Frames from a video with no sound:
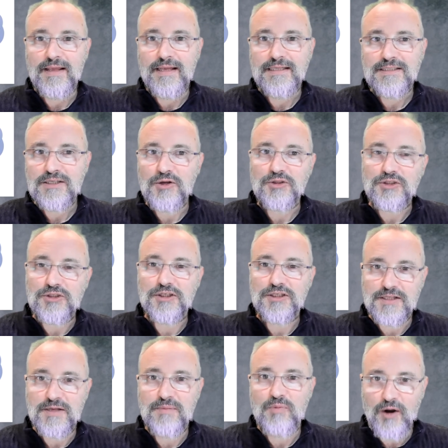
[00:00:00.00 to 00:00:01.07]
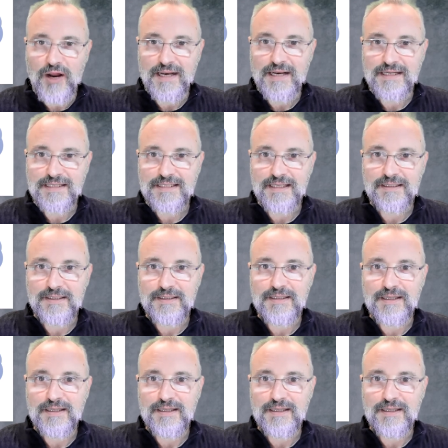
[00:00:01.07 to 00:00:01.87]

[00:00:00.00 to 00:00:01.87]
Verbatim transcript: it's not just the brain, is it?